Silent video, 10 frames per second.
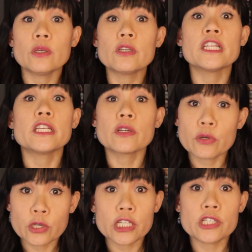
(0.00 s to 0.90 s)
you can
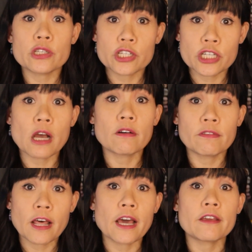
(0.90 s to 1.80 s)
increase your
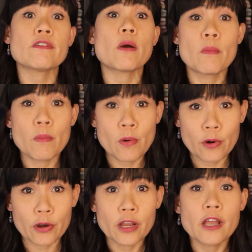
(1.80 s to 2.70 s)
shelf life
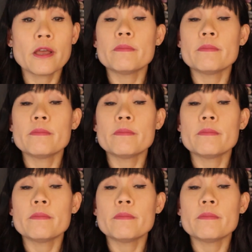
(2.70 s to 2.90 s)
more